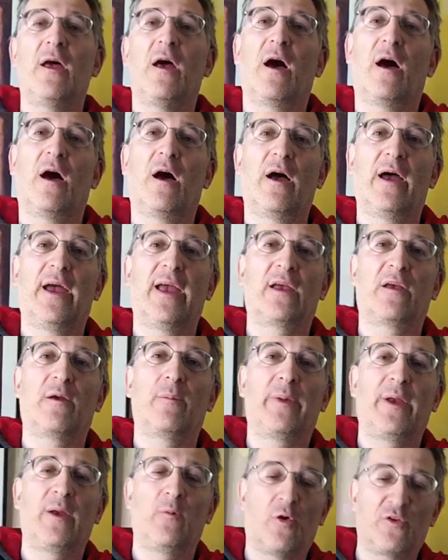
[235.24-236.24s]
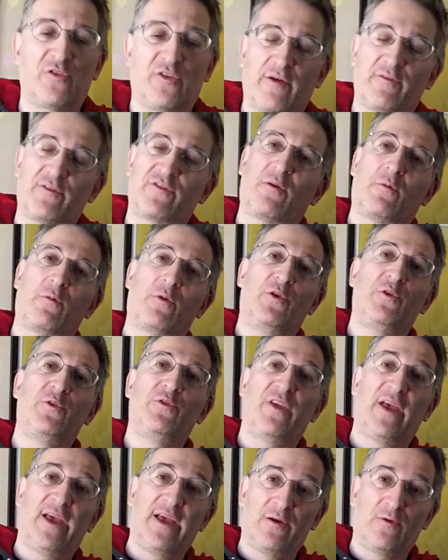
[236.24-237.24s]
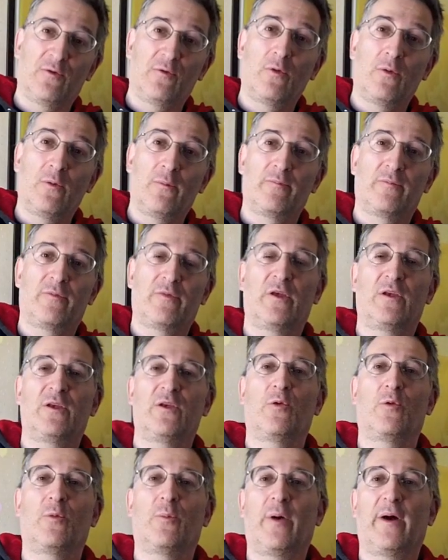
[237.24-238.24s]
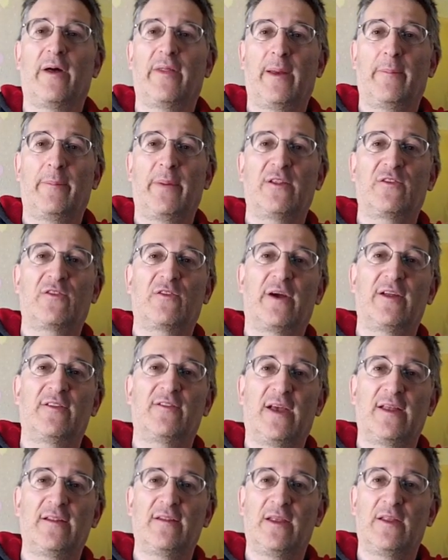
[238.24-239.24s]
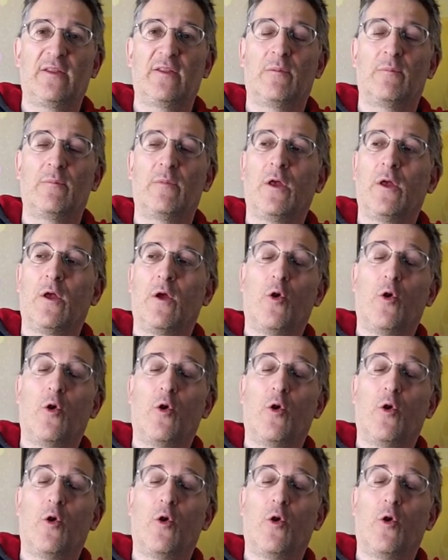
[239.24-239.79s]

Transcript: It can be watching over someone who's ill, that you're by their bedside tending them.